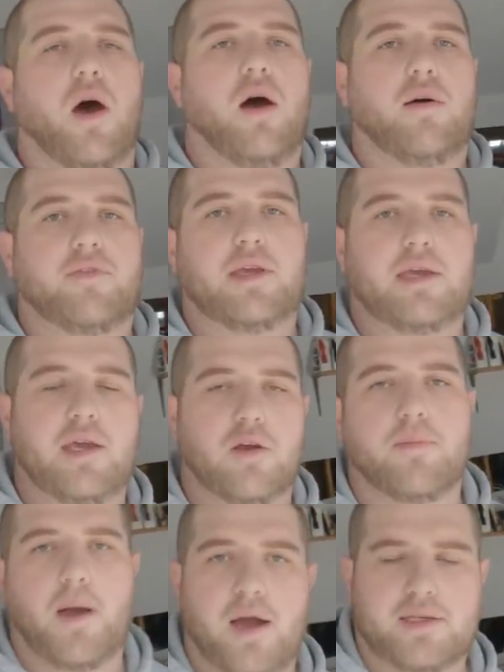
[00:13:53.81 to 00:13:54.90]
of
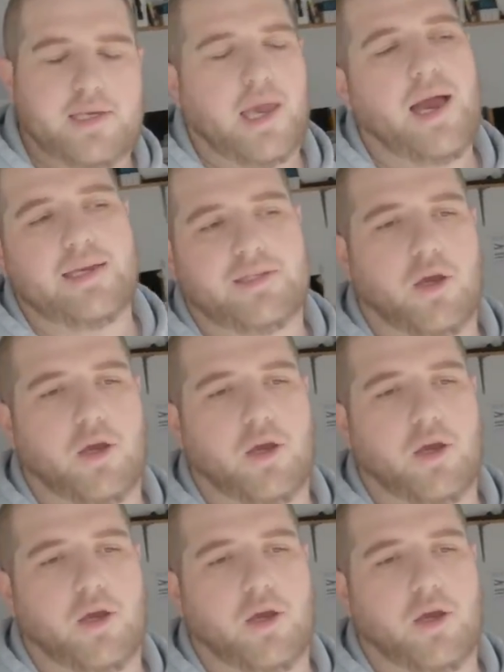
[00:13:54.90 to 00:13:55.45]
Gearbox, guys.